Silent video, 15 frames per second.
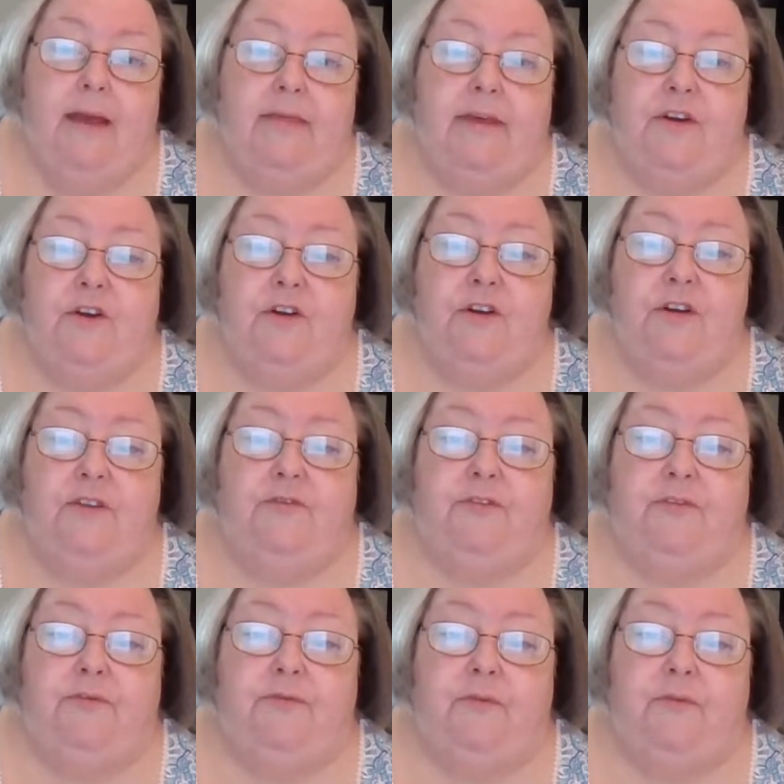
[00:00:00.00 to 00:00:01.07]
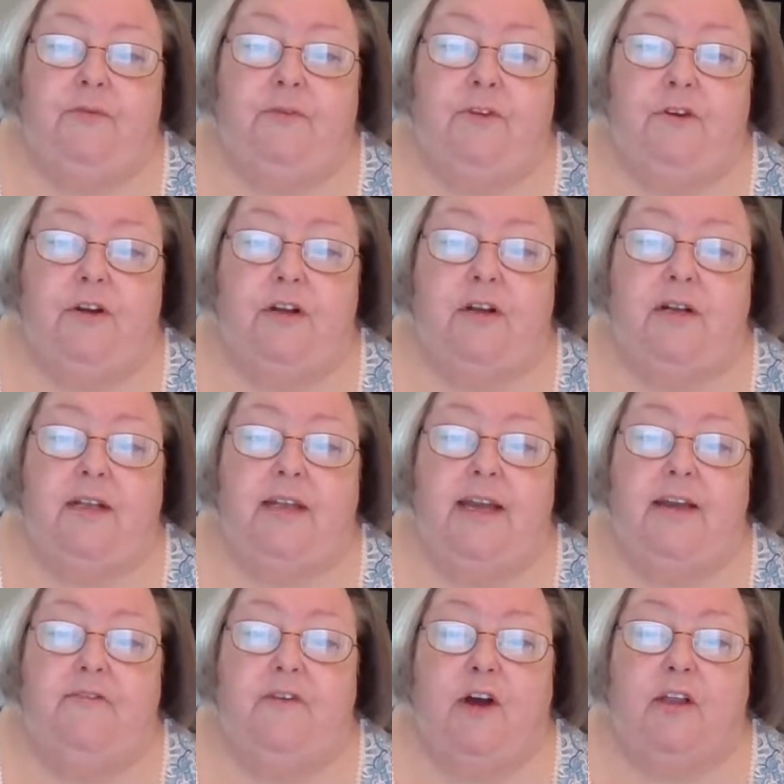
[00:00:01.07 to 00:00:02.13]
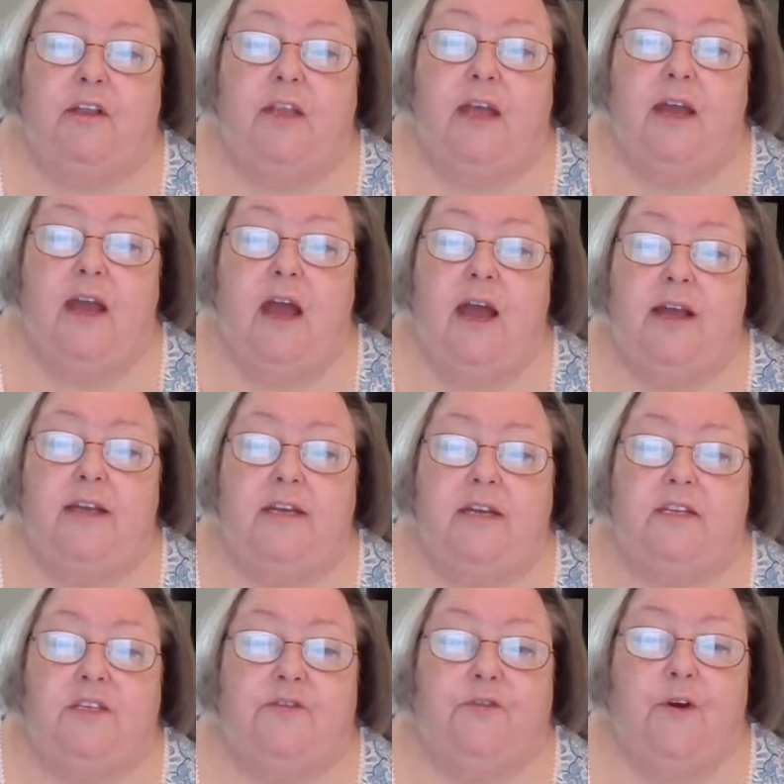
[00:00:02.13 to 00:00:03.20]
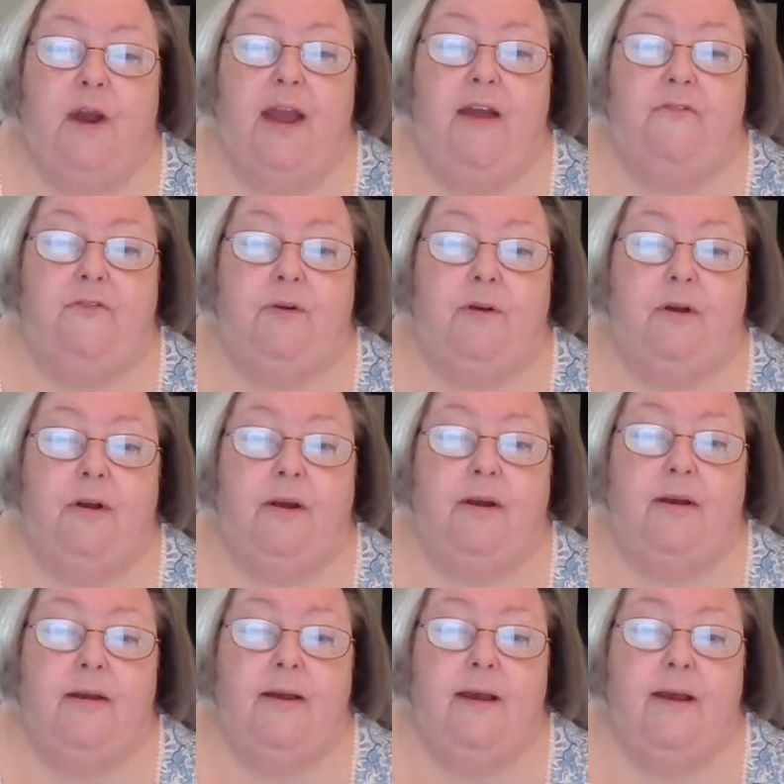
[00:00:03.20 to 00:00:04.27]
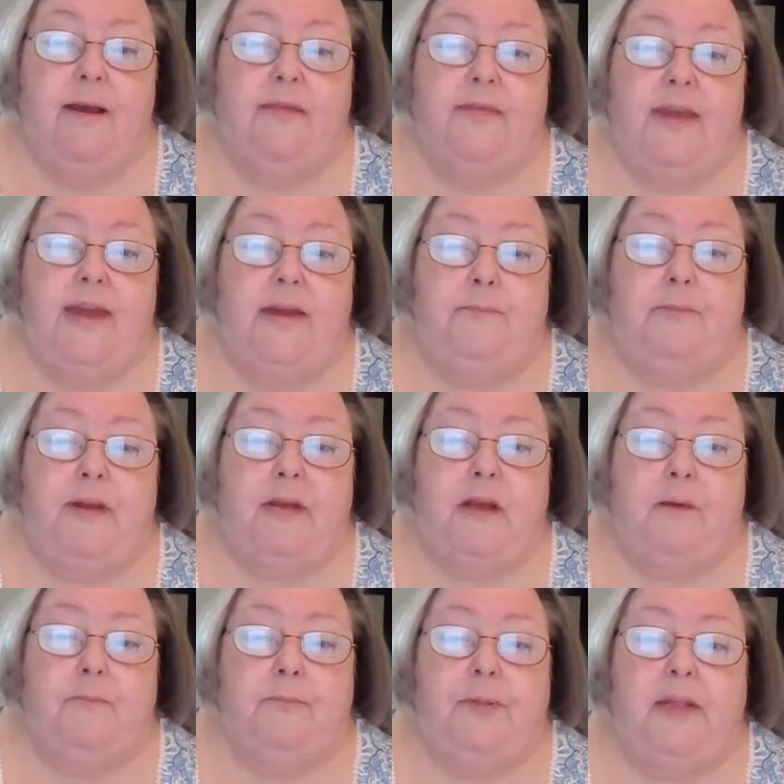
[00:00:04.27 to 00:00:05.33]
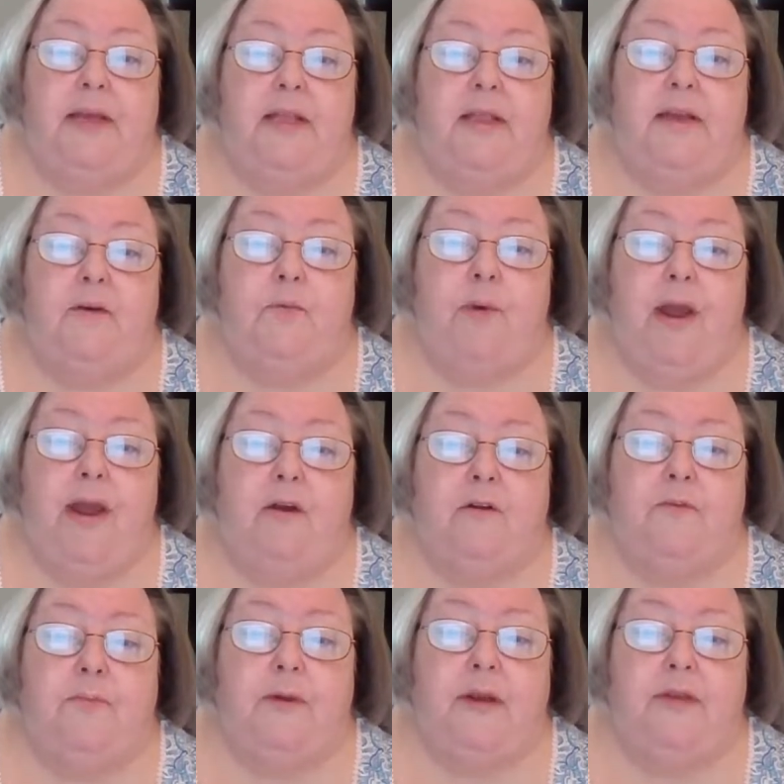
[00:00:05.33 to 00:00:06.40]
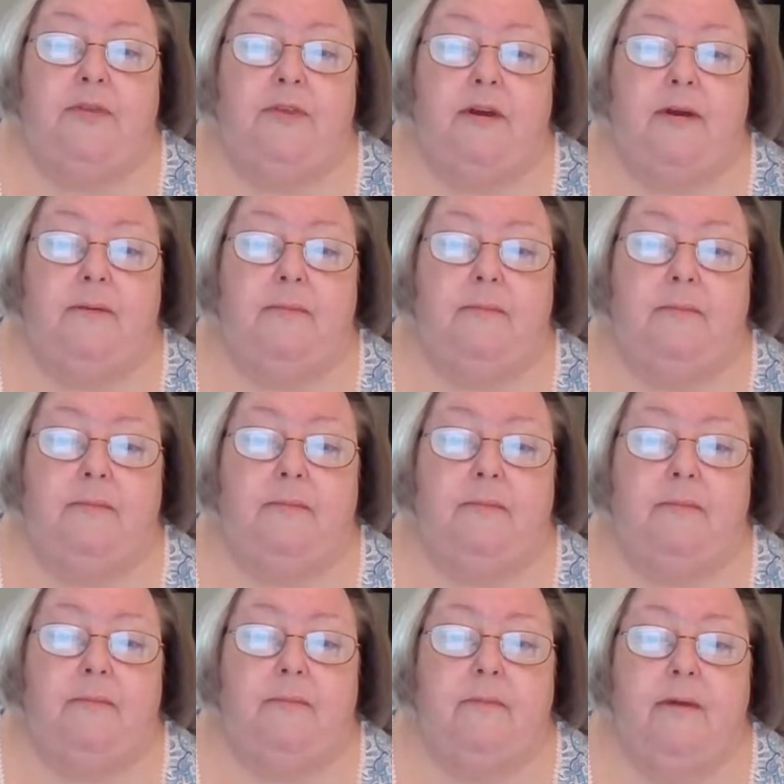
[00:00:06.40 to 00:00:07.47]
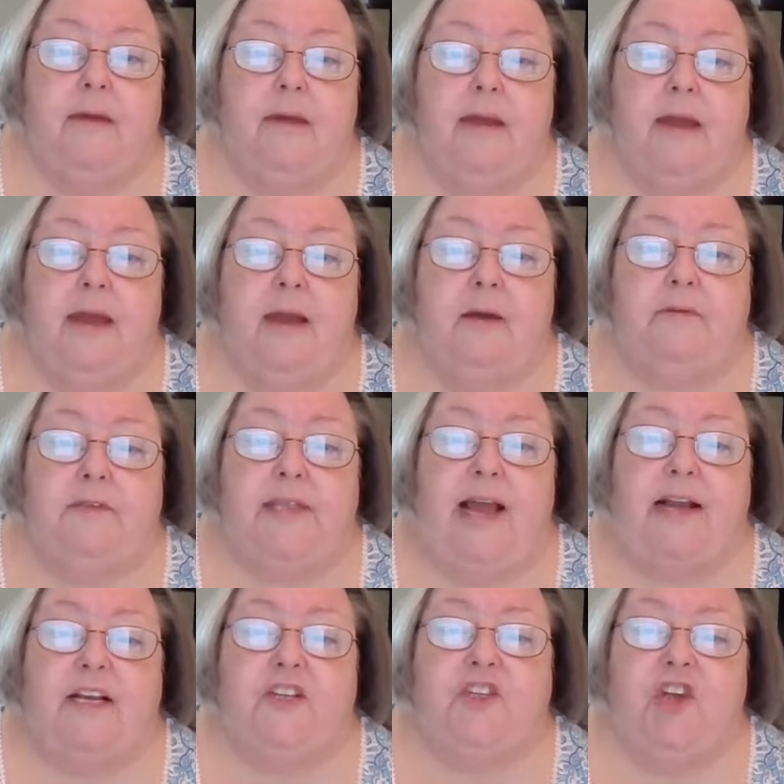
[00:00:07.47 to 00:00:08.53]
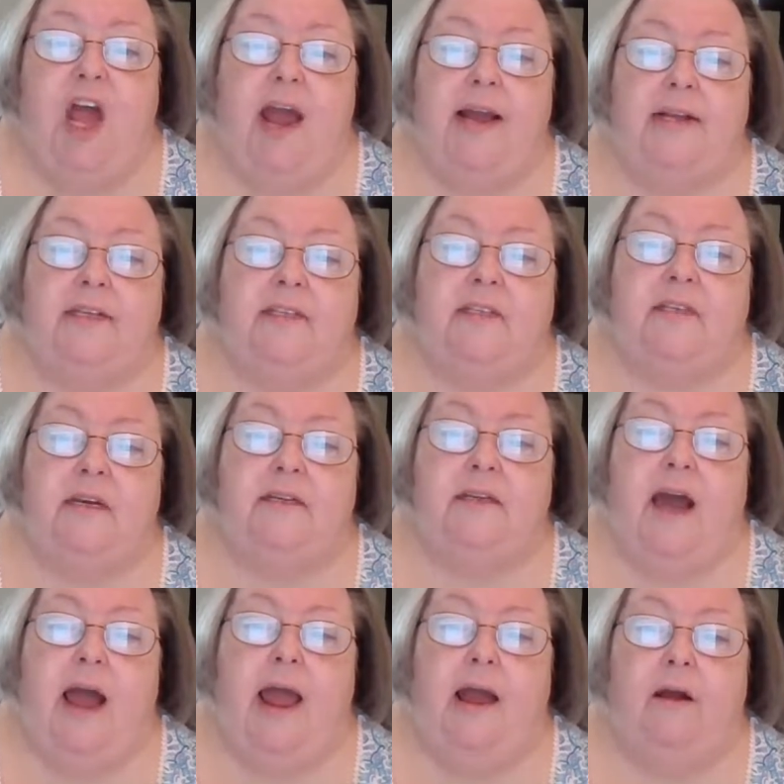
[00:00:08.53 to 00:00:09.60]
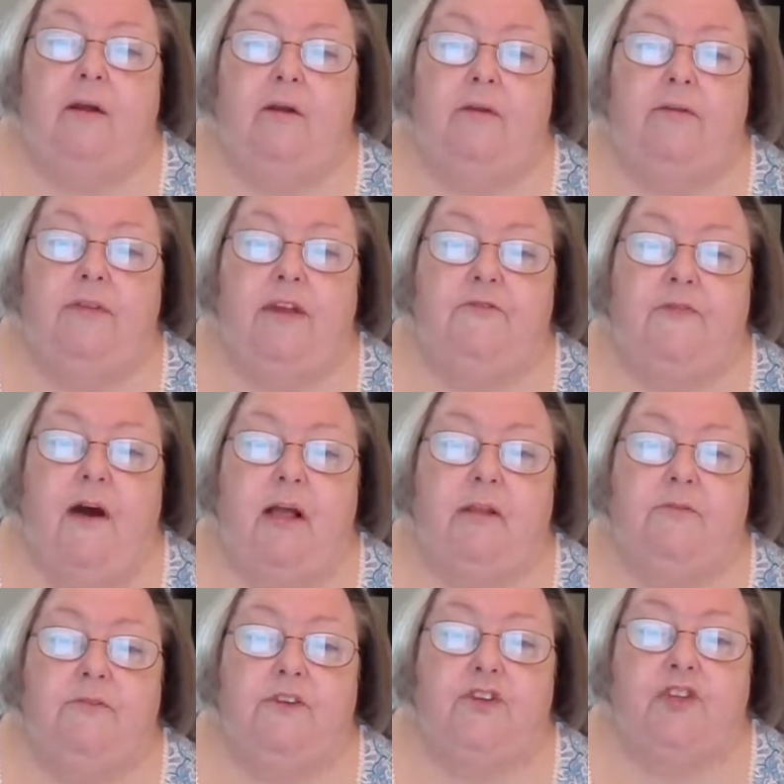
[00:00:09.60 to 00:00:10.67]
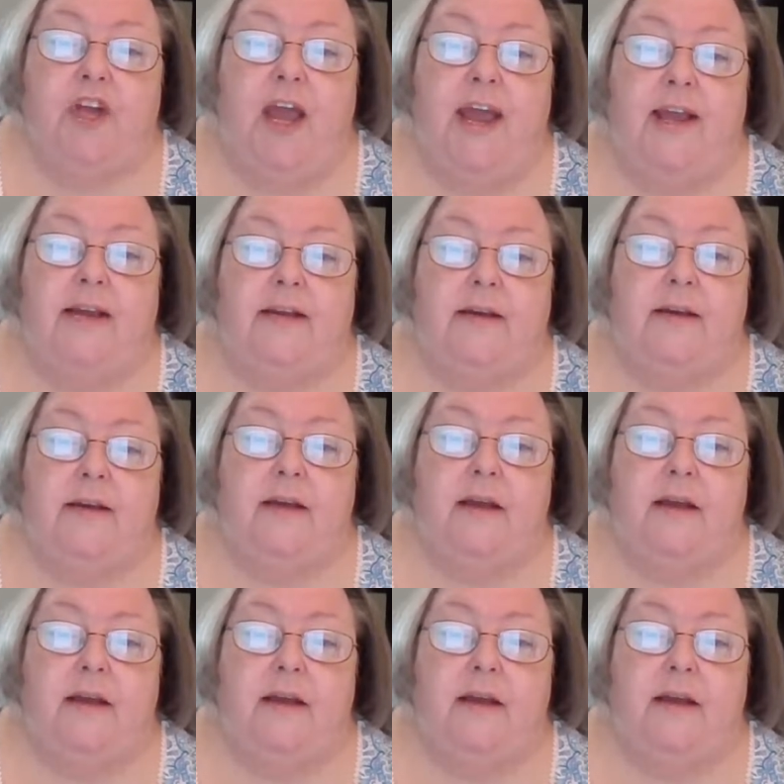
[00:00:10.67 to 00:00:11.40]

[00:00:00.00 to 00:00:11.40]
They couldn't live on onions forever. They had been completely round, Big Thumb. It was like a giant sundial. They followed the shade.